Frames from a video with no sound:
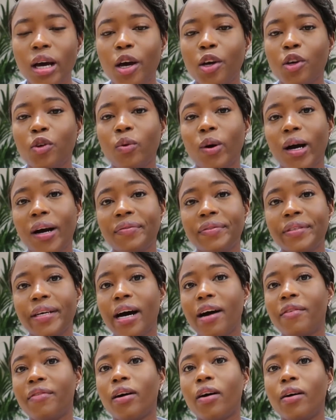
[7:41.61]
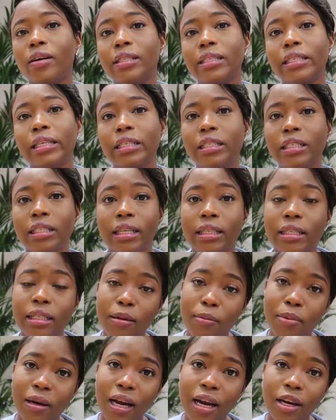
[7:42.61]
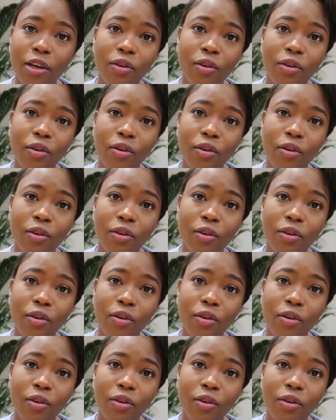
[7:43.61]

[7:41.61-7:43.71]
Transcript: You have to have a contingency plan.